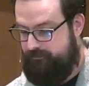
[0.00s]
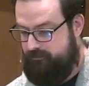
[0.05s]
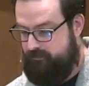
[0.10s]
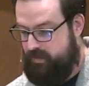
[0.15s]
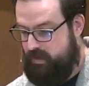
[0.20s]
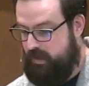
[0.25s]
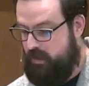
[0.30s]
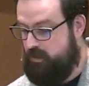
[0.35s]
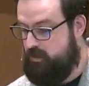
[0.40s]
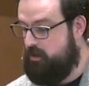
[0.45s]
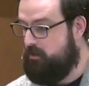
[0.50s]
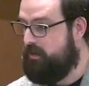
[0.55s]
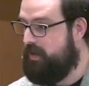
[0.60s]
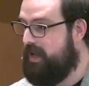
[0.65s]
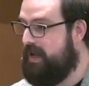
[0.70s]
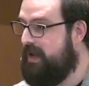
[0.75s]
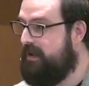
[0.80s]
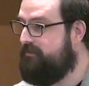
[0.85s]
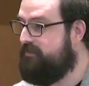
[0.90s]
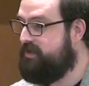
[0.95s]
You don't
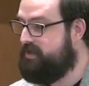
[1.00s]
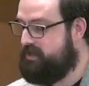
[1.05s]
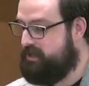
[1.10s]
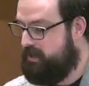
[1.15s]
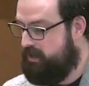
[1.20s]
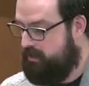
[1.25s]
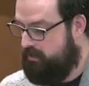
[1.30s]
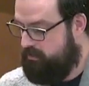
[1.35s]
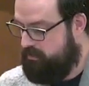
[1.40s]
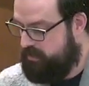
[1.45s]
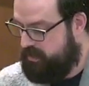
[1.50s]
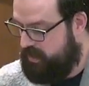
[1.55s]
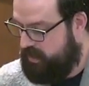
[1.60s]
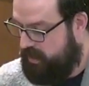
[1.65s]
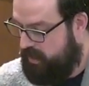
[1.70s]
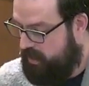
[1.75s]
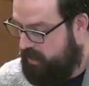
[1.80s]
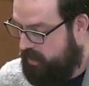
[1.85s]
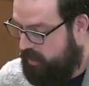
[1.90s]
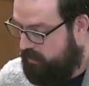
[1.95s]
have the security
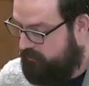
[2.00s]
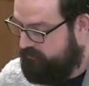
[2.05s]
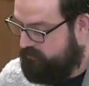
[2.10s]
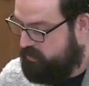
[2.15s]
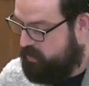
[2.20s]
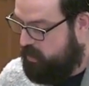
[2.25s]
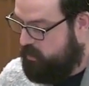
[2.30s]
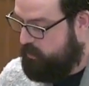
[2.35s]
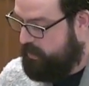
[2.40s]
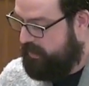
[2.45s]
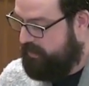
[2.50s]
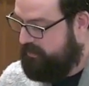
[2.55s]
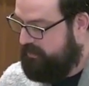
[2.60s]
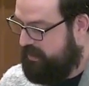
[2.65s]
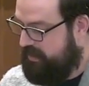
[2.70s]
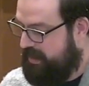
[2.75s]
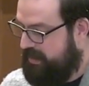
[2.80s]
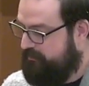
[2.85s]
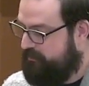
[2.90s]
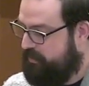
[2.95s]
of knowing that
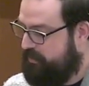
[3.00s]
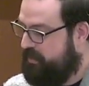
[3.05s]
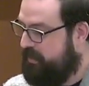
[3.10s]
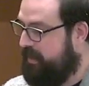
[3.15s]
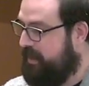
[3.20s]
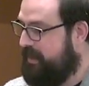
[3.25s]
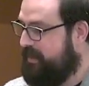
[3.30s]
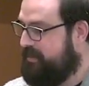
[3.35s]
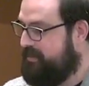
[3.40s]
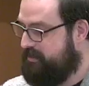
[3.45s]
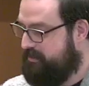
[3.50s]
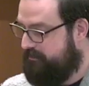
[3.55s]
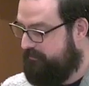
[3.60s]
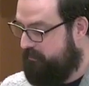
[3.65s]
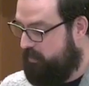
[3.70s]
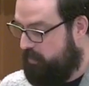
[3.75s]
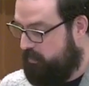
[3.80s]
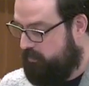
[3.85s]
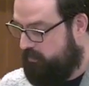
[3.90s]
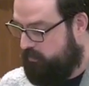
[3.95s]
everything has to
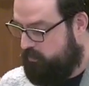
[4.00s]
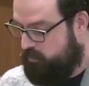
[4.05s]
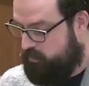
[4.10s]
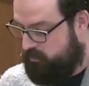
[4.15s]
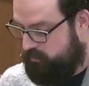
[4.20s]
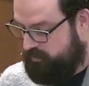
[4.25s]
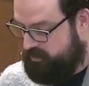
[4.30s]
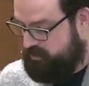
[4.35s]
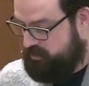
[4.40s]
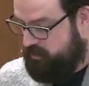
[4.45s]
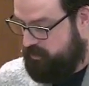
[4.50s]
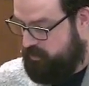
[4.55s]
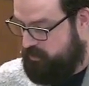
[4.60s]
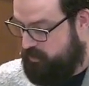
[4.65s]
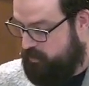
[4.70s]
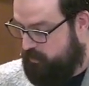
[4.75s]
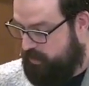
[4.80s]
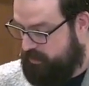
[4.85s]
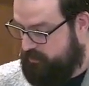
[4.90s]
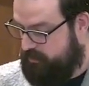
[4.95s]
follow the rules so you know
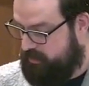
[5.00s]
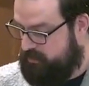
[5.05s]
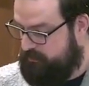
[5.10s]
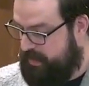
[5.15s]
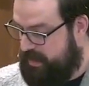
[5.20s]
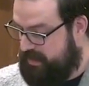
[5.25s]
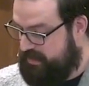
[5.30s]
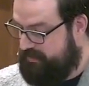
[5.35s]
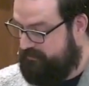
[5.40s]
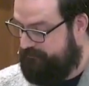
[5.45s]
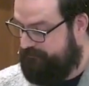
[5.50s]
what to expect.